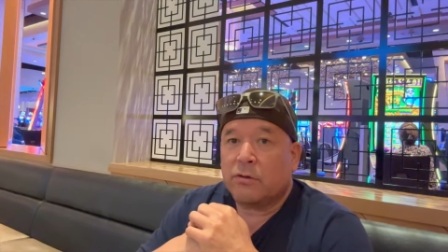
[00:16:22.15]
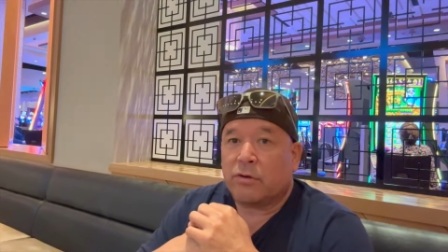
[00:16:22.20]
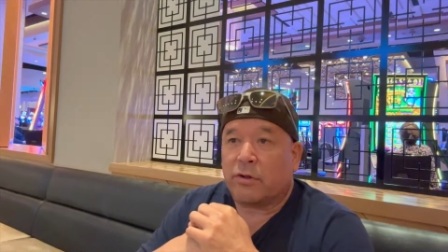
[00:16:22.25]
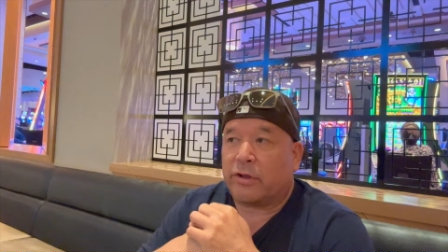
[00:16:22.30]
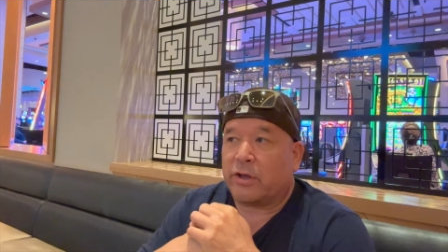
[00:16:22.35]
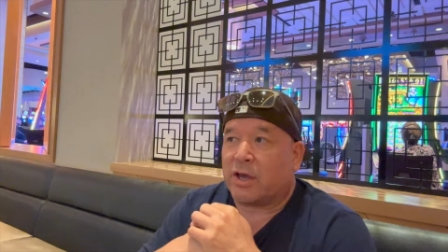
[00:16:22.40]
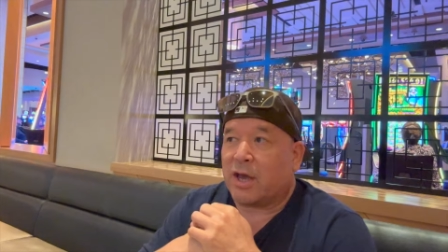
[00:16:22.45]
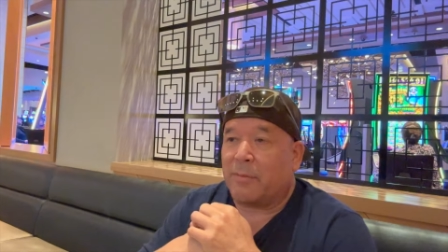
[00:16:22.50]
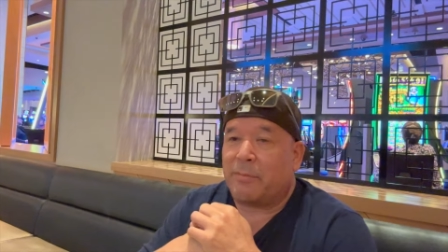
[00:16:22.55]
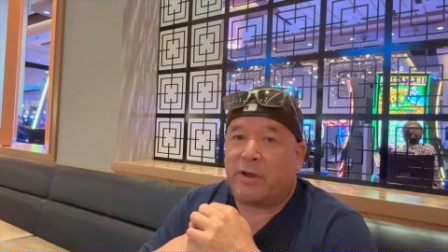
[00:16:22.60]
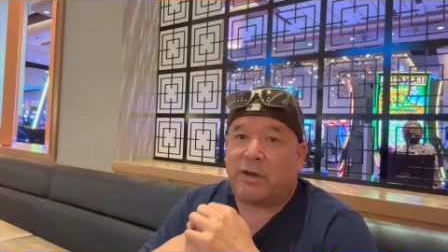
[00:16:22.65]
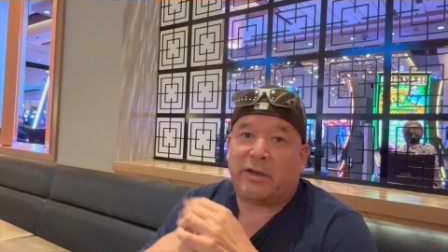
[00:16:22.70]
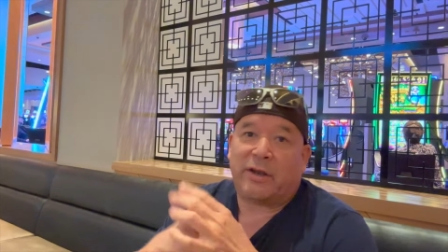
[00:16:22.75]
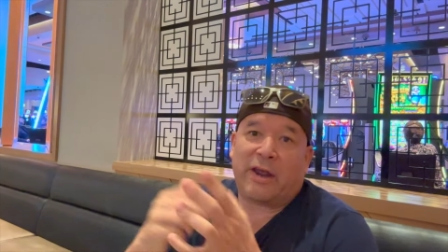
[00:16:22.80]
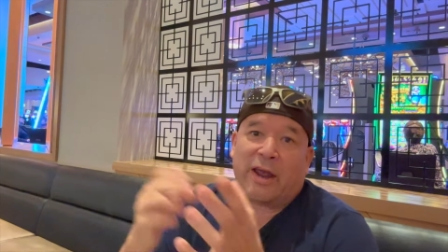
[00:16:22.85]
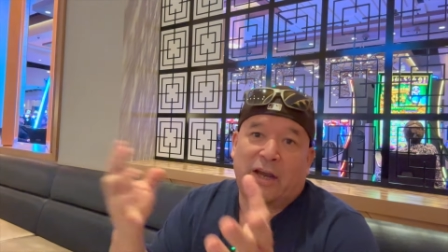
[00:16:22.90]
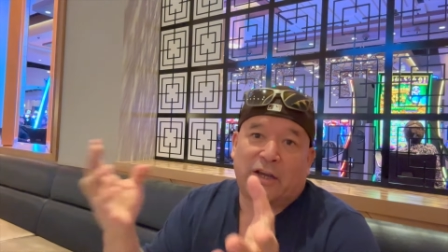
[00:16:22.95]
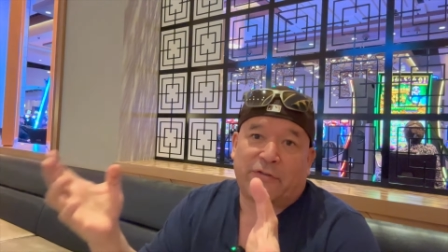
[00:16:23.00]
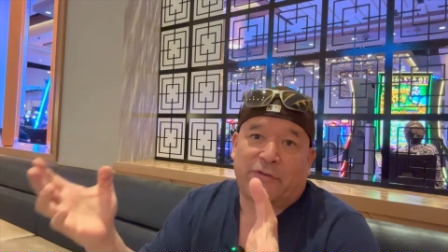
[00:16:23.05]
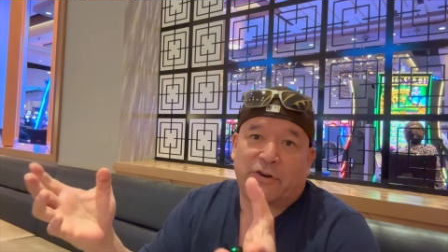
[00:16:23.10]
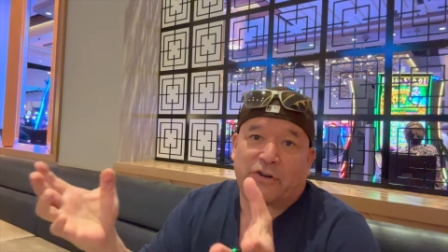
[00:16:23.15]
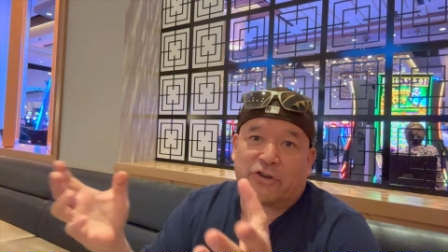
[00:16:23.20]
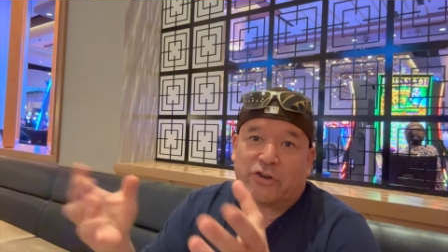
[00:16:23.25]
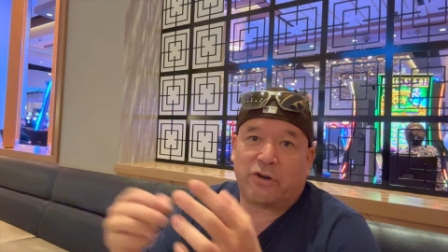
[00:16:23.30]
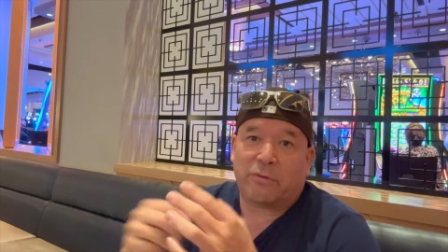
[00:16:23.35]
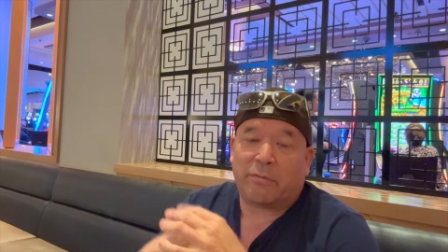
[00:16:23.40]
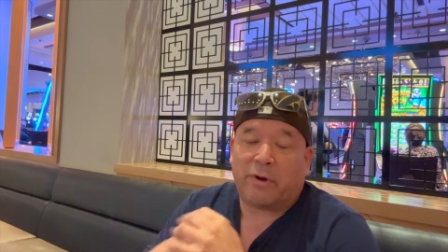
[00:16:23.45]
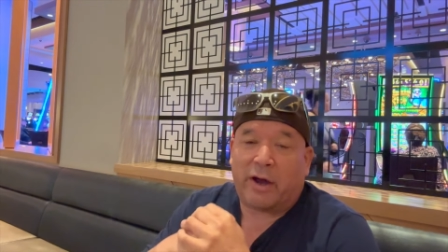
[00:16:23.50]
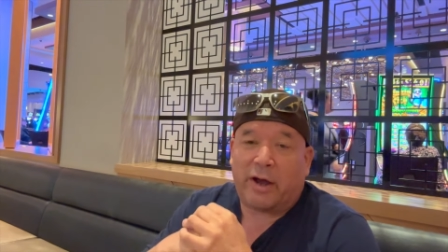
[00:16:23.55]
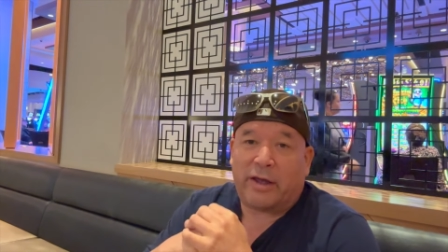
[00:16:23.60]
so they come in, and you ask for
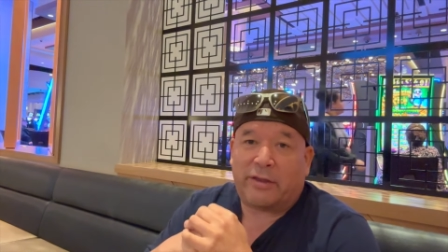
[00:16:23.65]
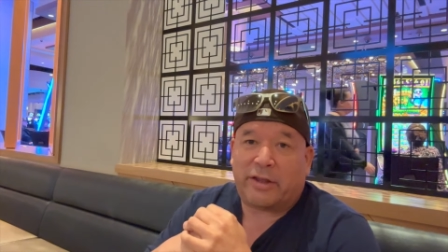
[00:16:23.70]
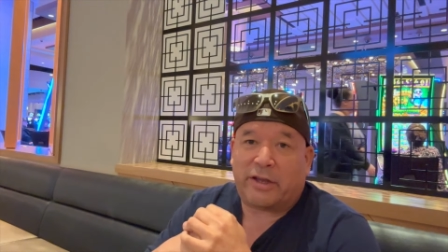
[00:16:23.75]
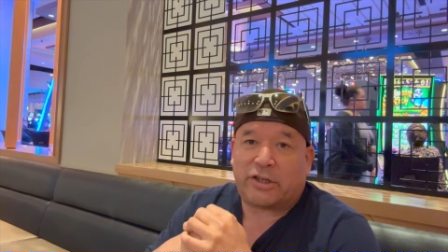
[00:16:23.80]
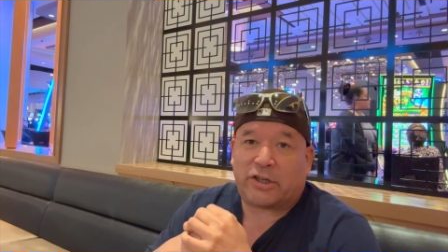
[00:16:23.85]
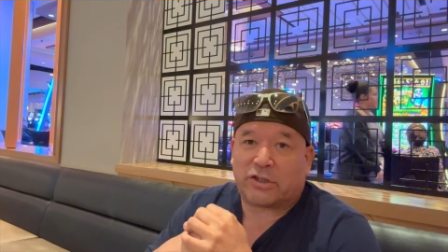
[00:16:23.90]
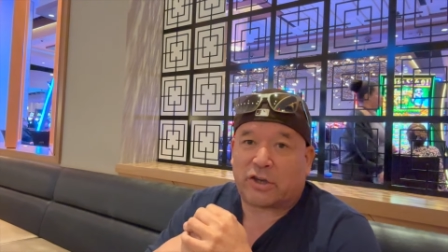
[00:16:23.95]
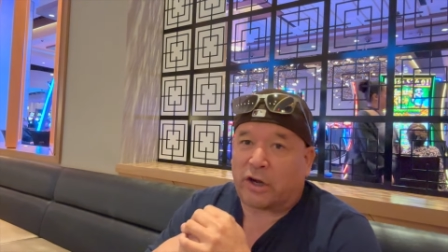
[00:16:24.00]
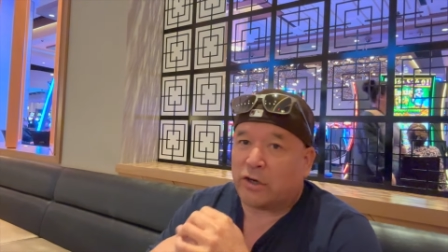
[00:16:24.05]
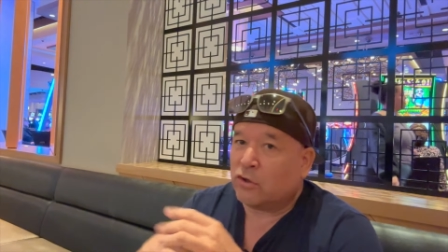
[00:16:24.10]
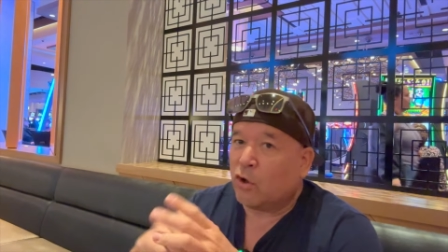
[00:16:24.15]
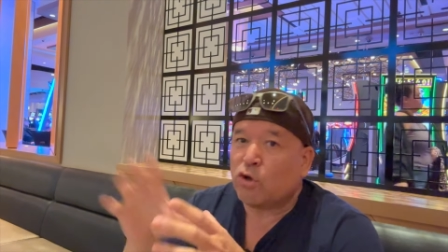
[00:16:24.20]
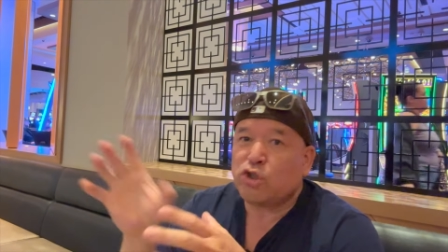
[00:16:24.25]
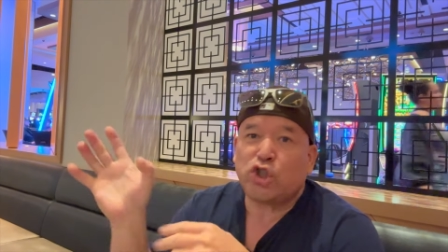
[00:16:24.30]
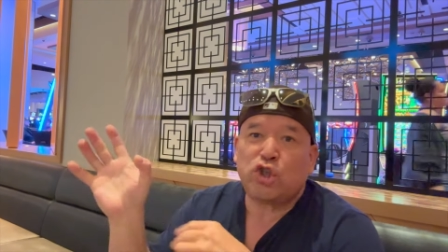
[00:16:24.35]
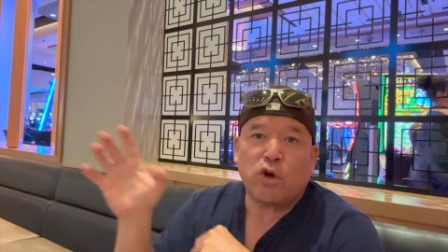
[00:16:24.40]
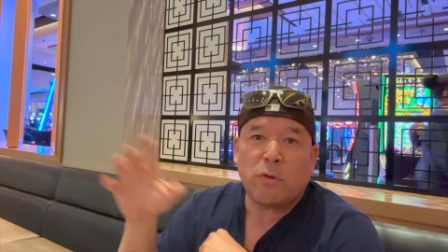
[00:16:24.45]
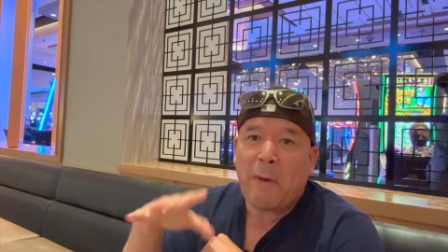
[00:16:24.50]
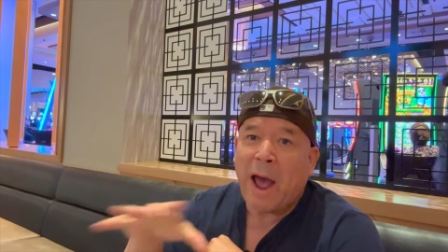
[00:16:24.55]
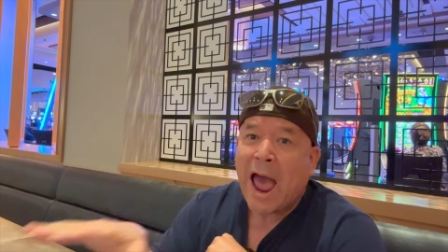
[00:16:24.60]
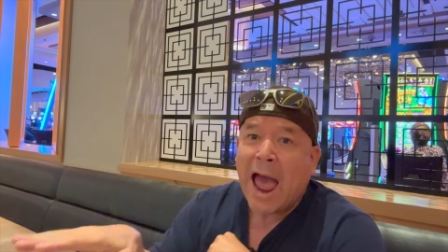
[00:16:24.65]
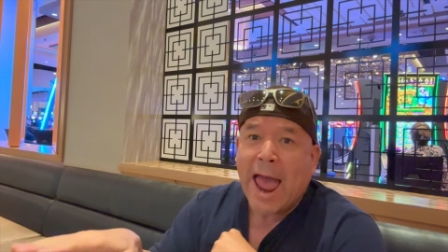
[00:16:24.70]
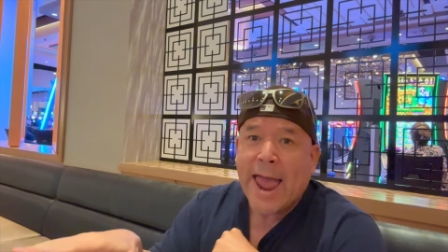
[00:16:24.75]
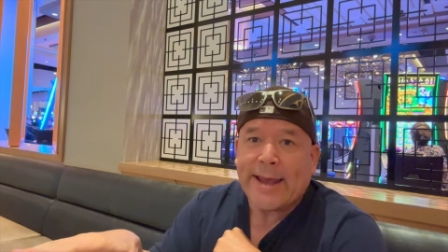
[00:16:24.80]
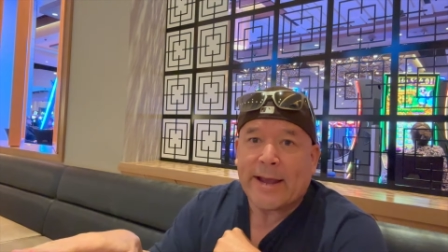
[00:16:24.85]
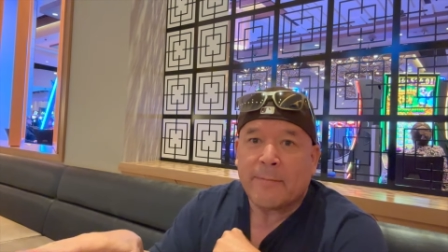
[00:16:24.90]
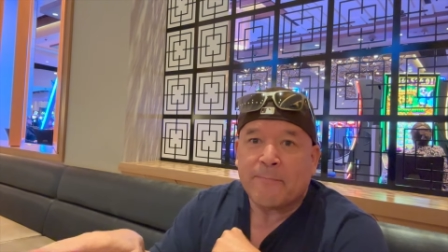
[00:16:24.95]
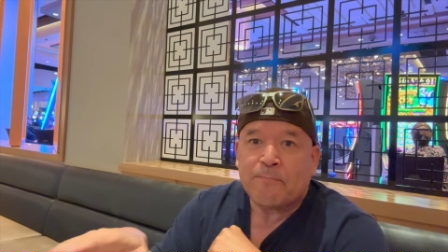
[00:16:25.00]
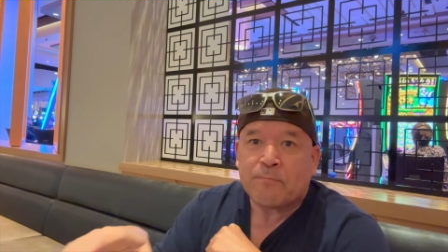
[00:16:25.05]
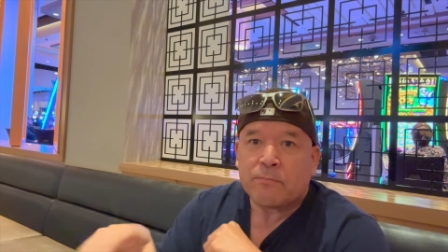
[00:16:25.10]
shumai, and they just go, no shumai!